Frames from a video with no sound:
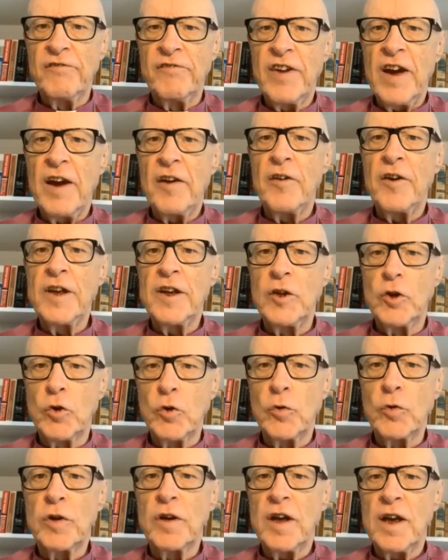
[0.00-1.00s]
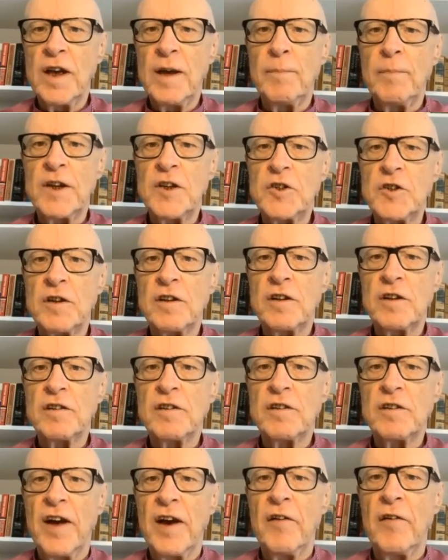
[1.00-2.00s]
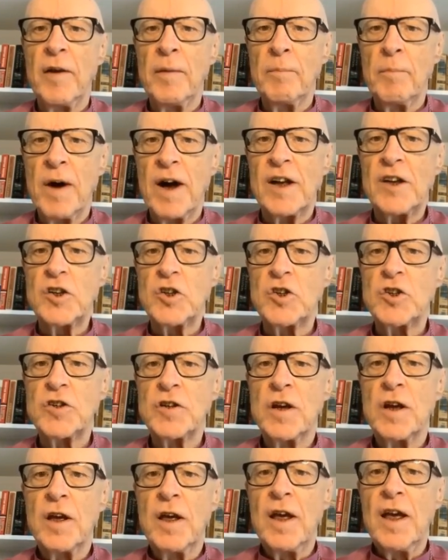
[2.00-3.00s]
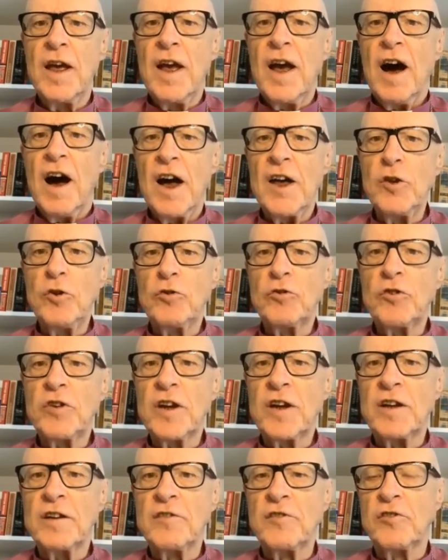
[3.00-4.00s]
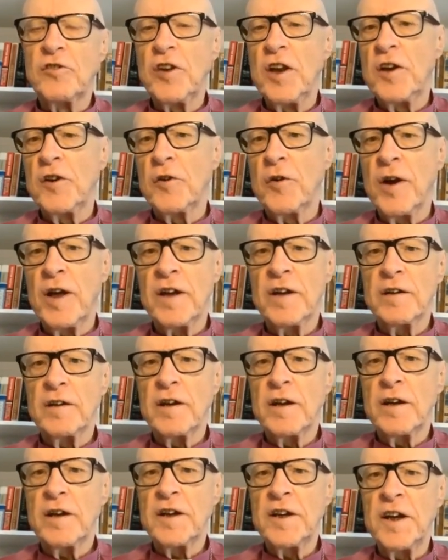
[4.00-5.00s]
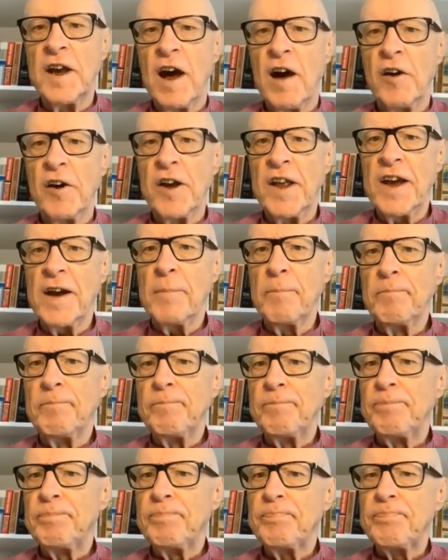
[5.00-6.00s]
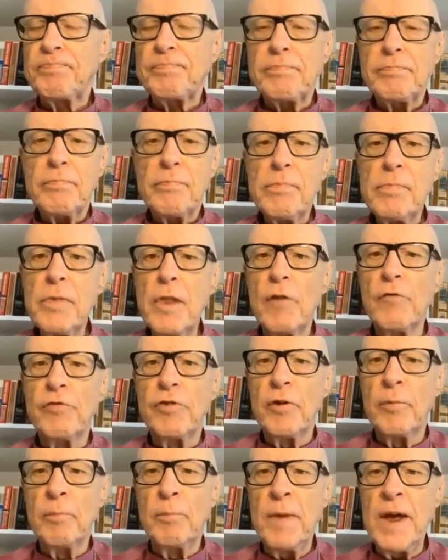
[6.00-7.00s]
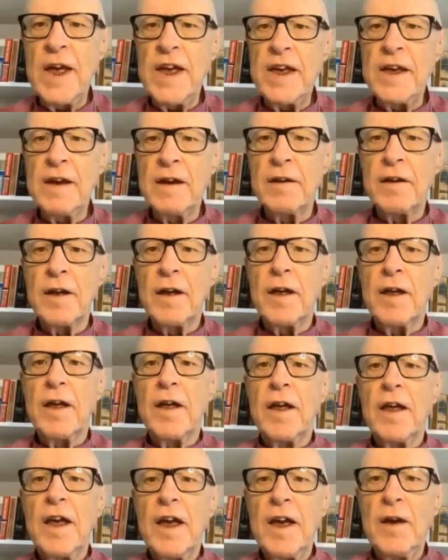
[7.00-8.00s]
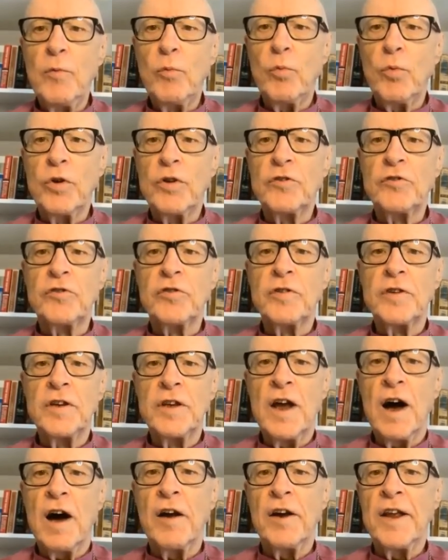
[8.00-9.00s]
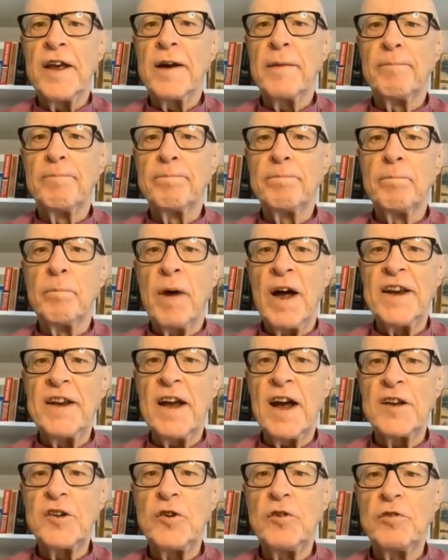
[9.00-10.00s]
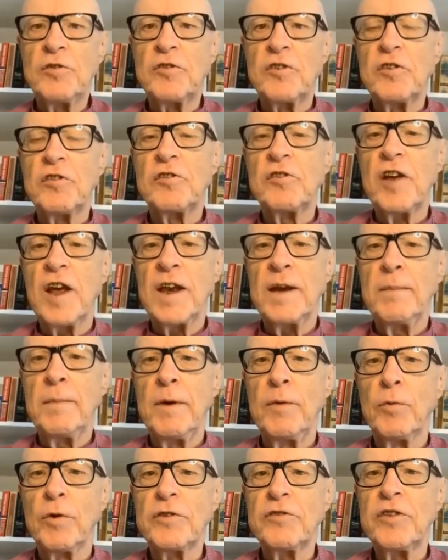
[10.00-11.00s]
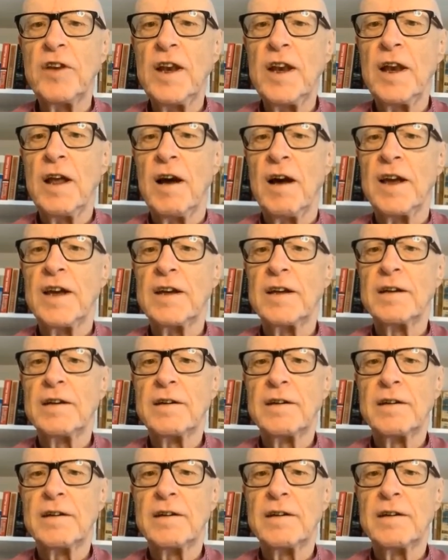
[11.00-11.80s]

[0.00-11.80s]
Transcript: very good image. It's very much. I used to consider it Narnia. For me, hmm. it was Narnia. My dad used to say to me, What's it like